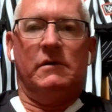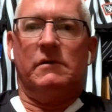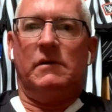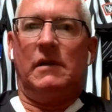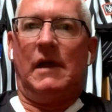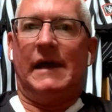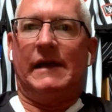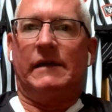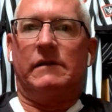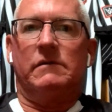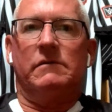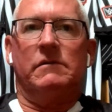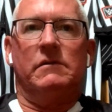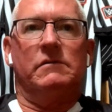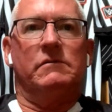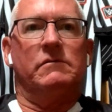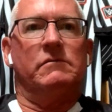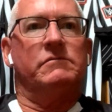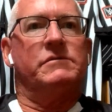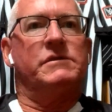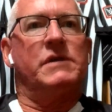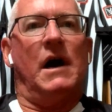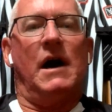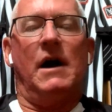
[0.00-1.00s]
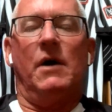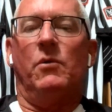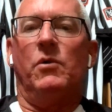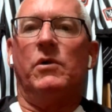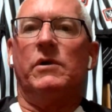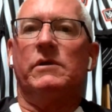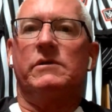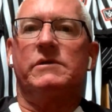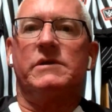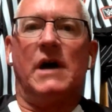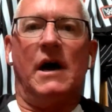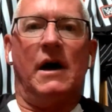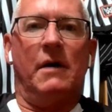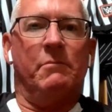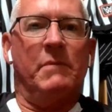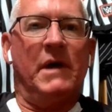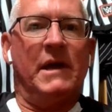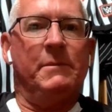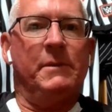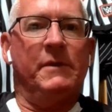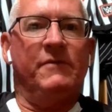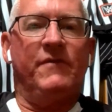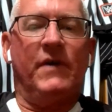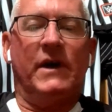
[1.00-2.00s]
like, top one of the top
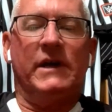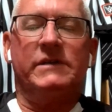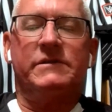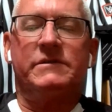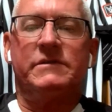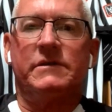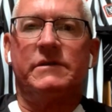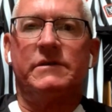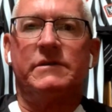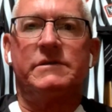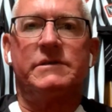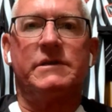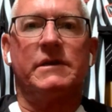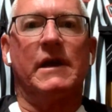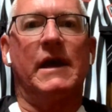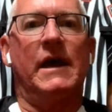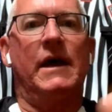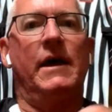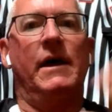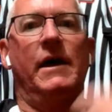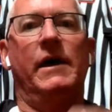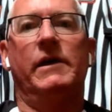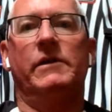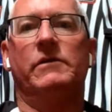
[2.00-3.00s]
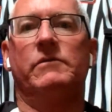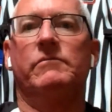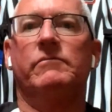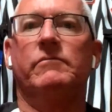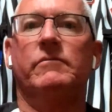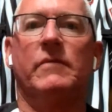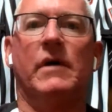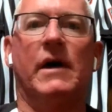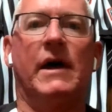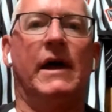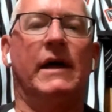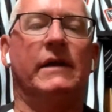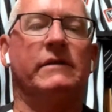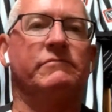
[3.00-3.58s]
baby faces, and